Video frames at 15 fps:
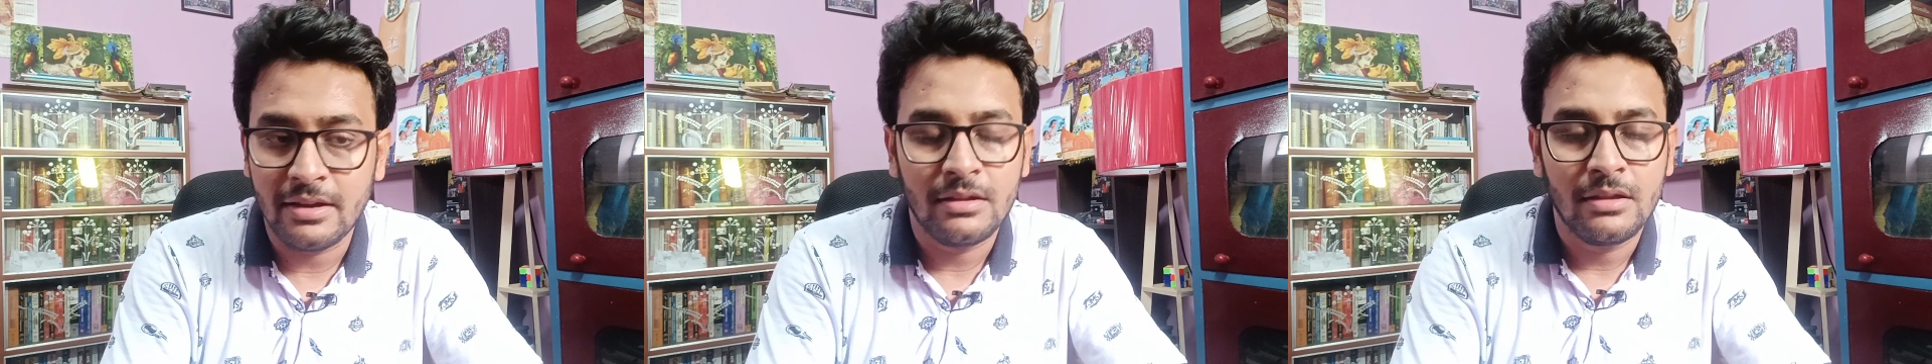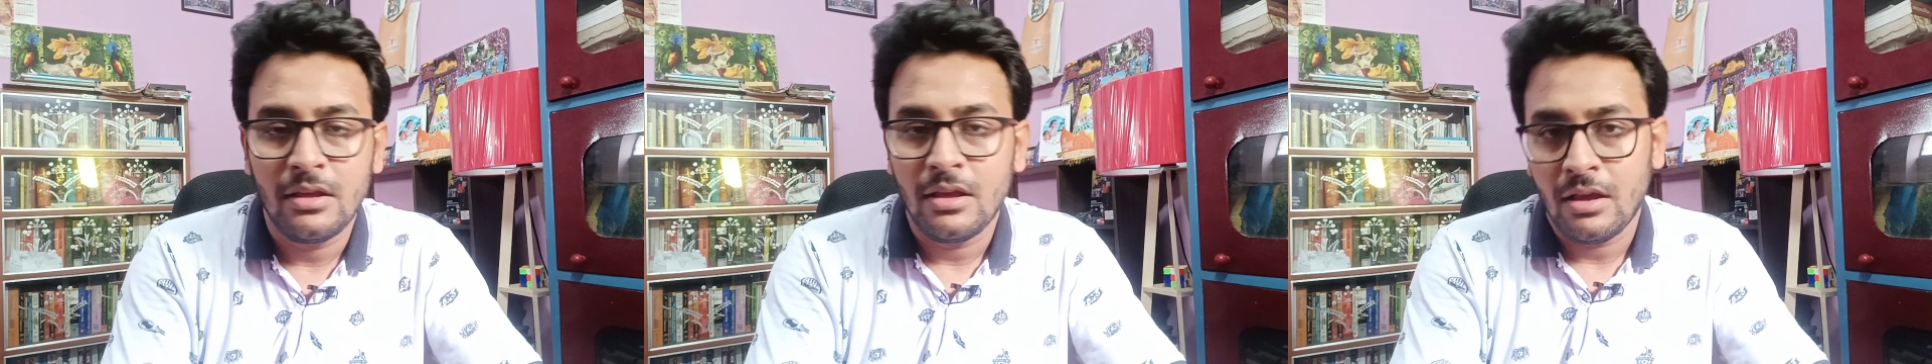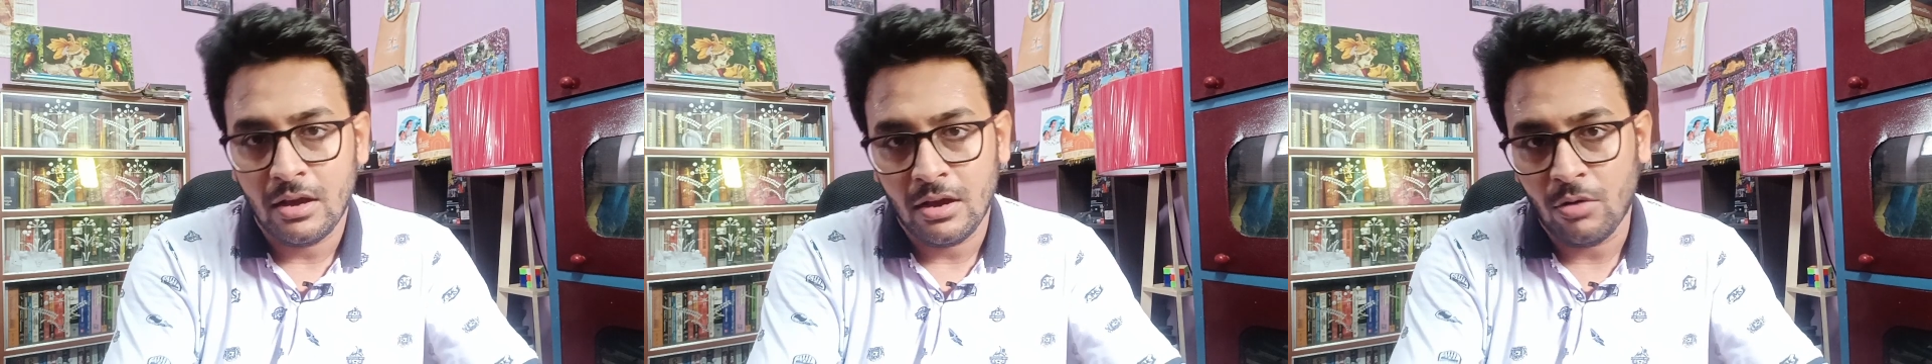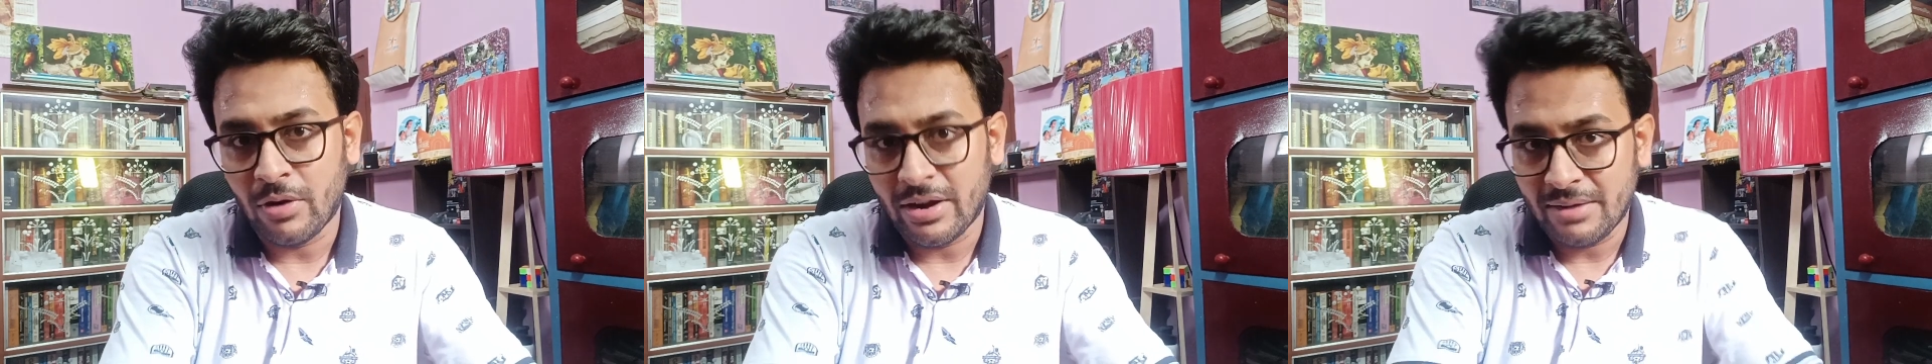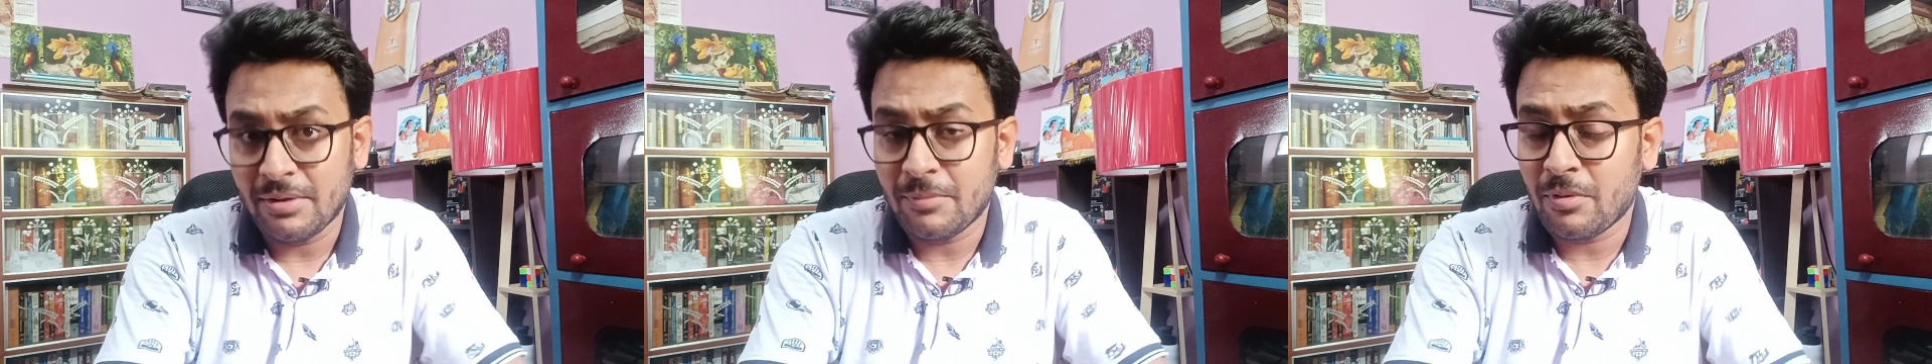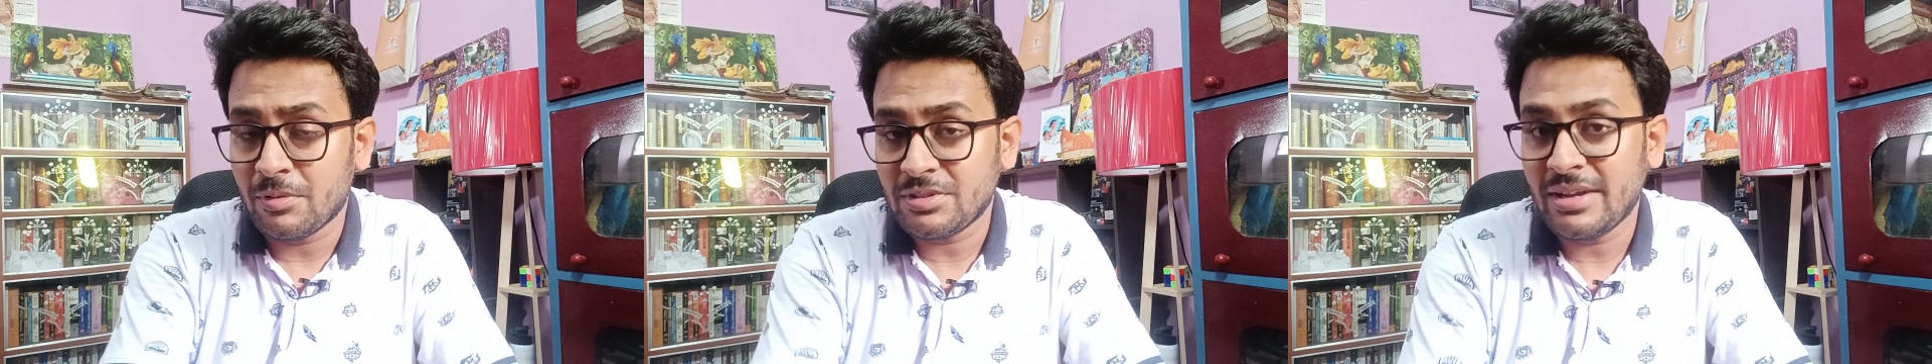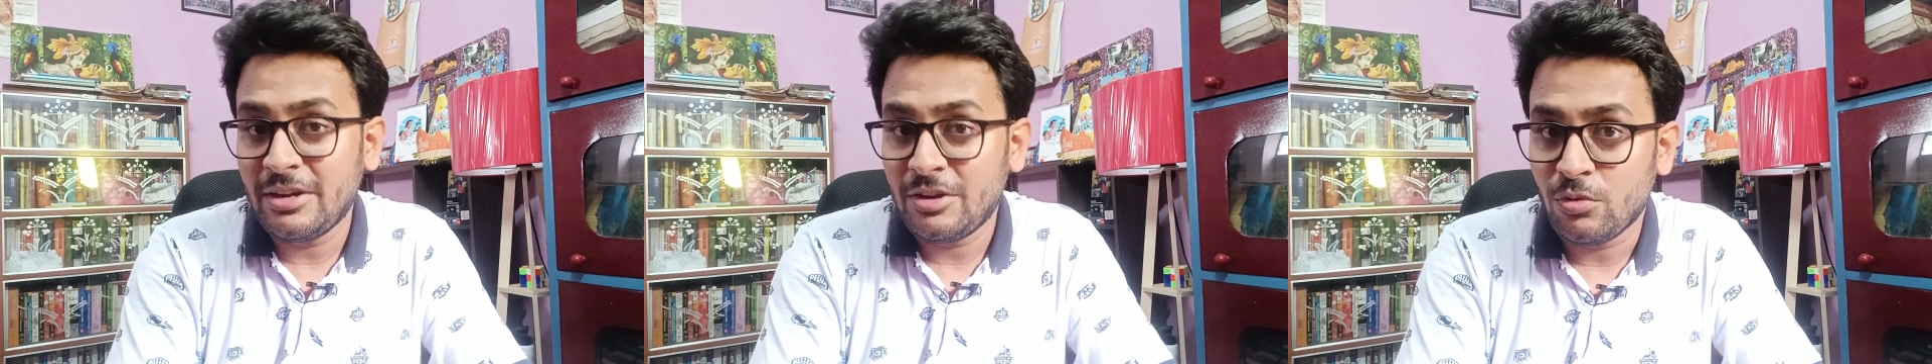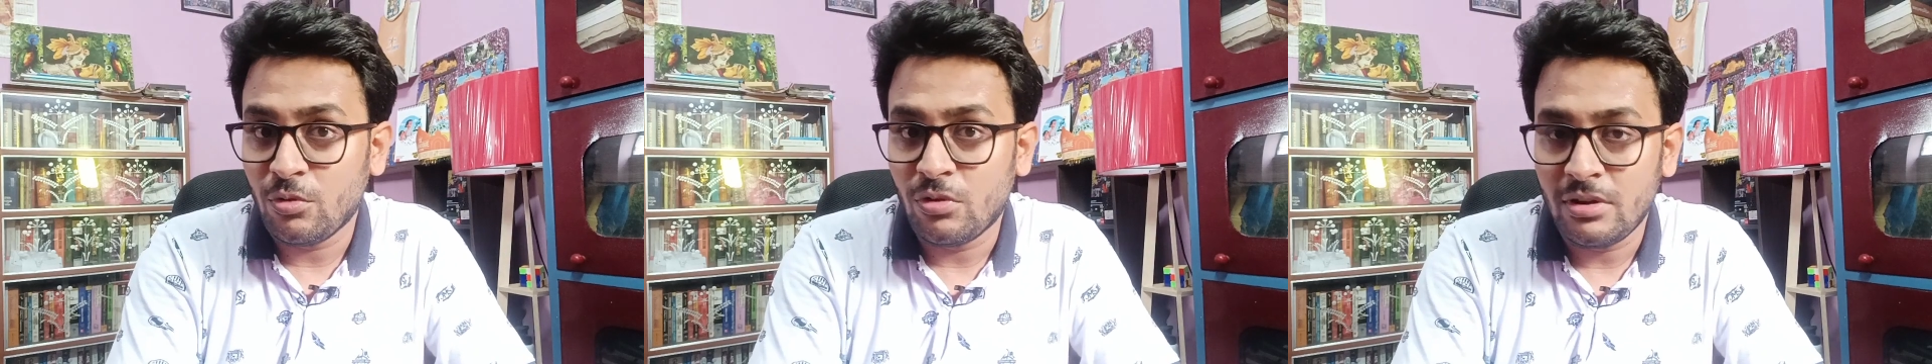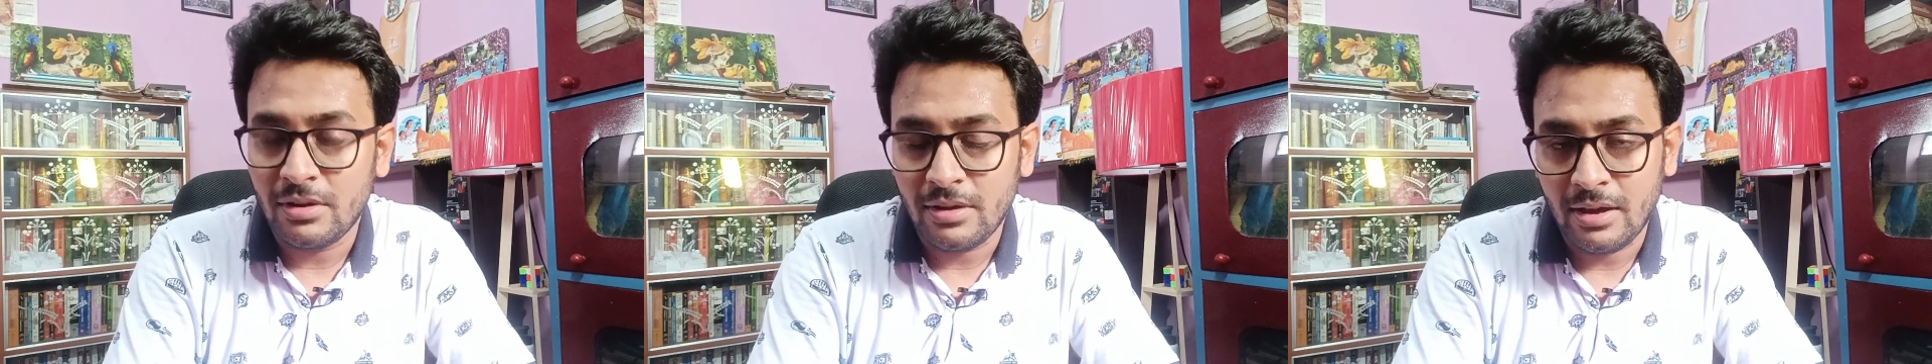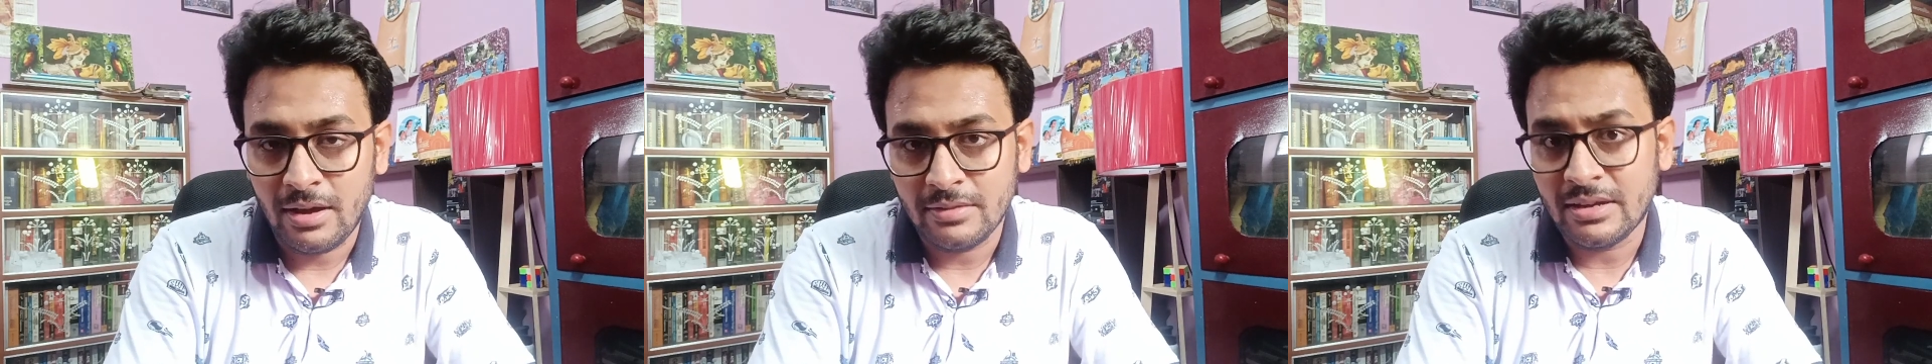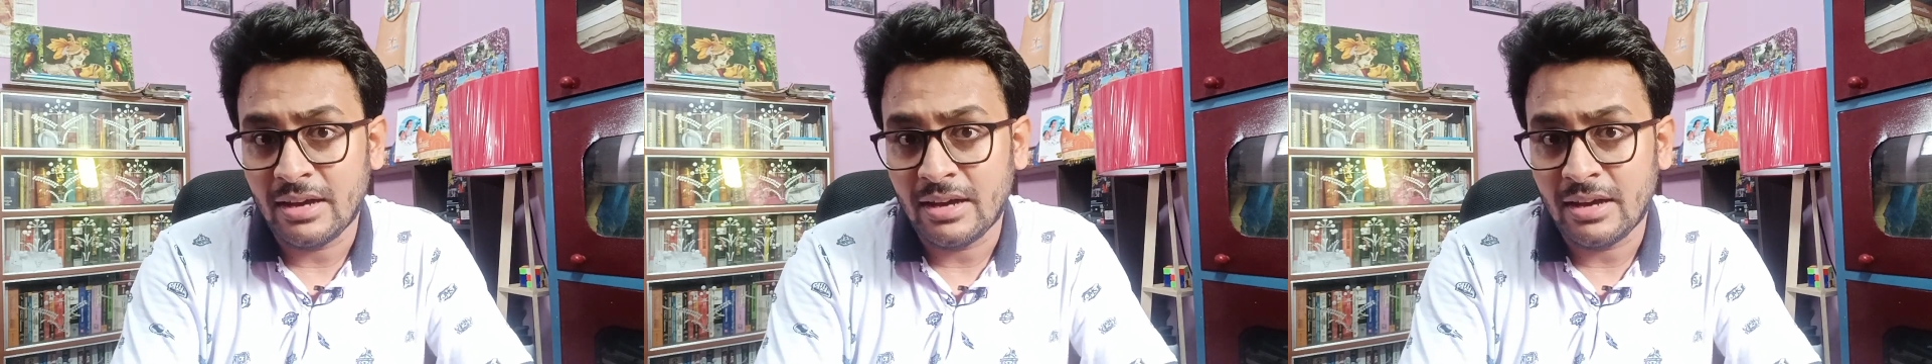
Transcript: and uh, whatever professor I told, uh,